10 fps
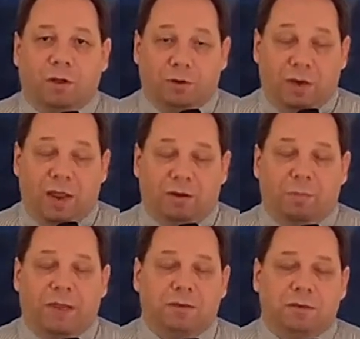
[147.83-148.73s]
on the
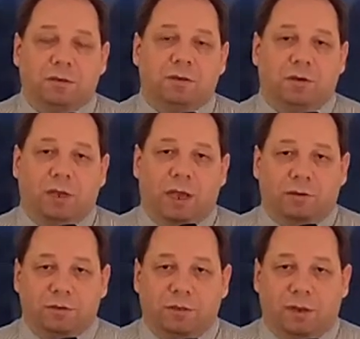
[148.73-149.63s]
net basis. So you
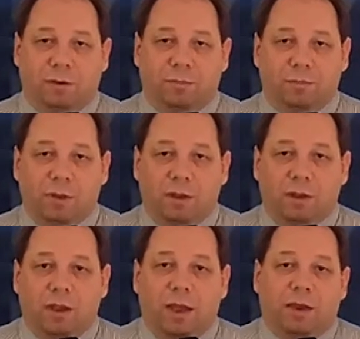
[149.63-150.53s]
had to sell them,
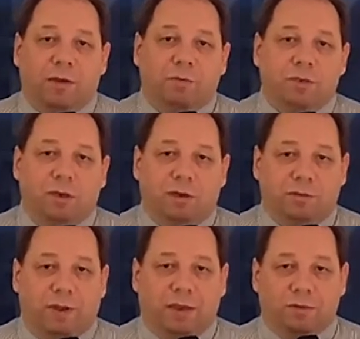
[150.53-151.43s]
and that was the
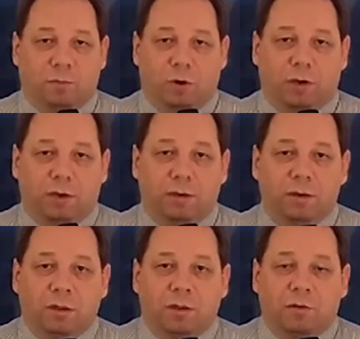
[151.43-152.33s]
Las Vegas
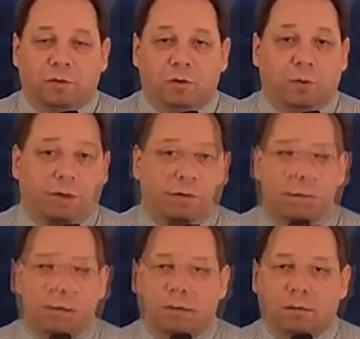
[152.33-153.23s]
market for 2012.